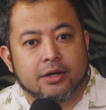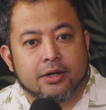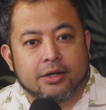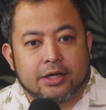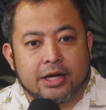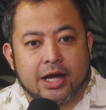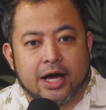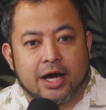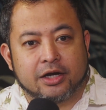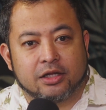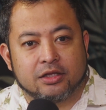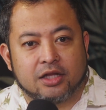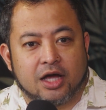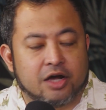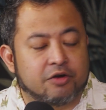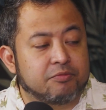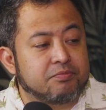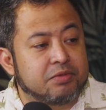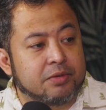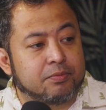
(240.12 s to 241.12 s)
not a
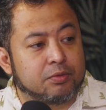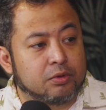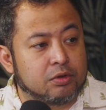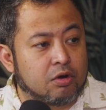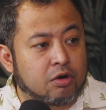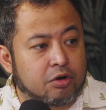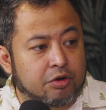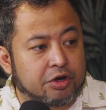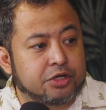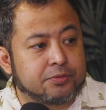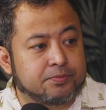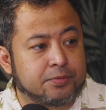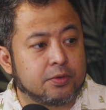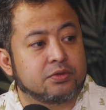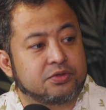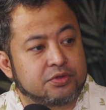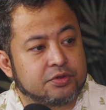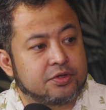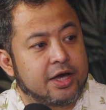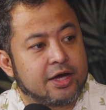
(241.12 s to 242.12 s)
lot of people are
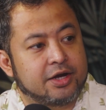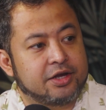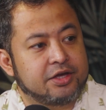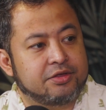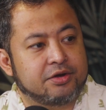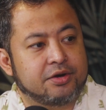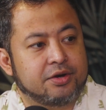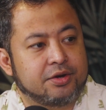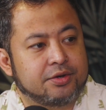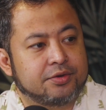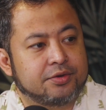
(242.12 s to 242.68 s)
exposed to that either.